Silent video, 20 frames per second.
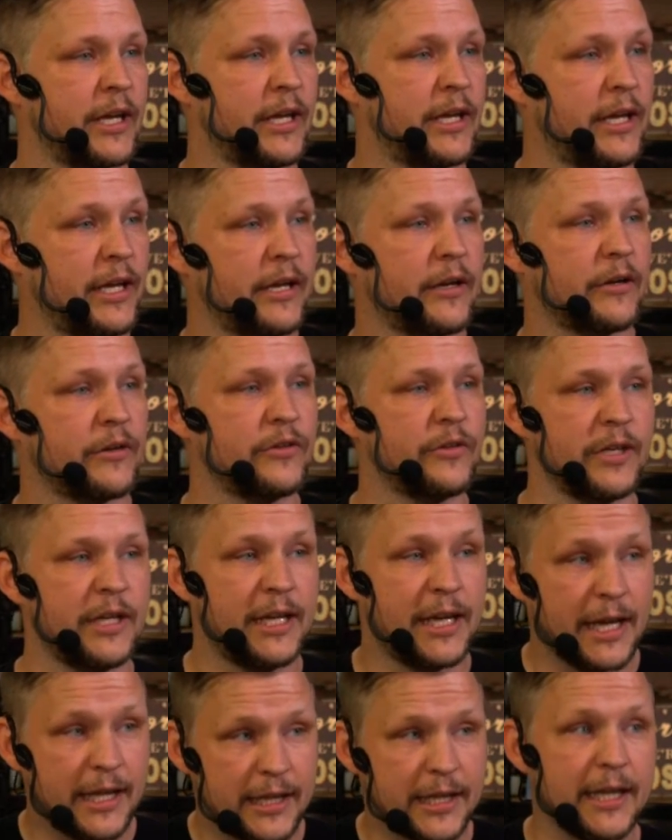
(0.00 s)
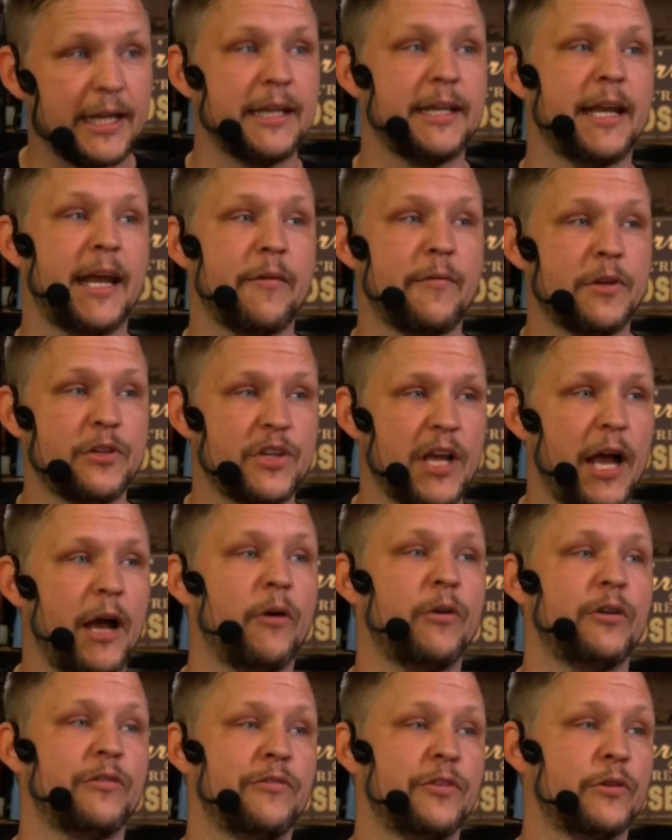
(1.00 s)
gear to get that damage out
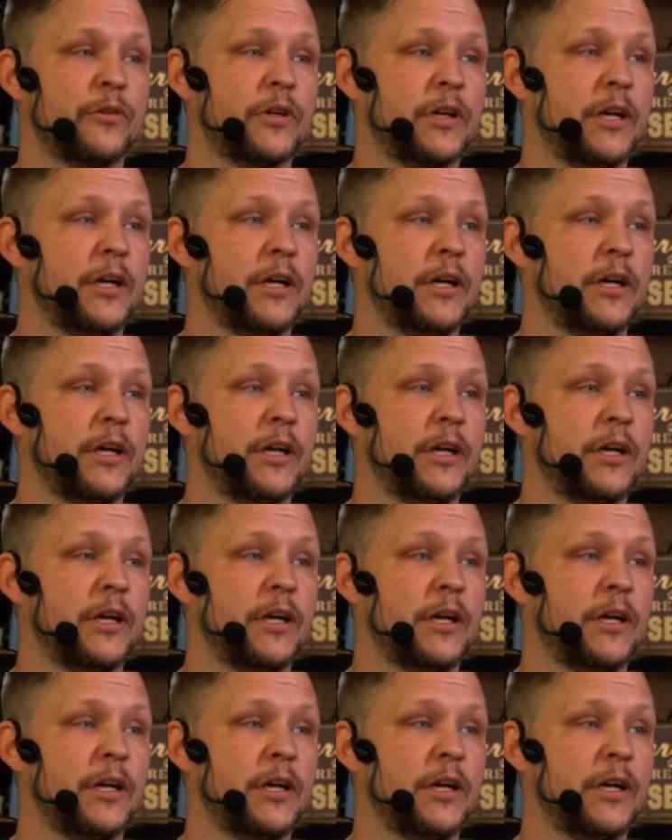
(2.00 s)
of your gun.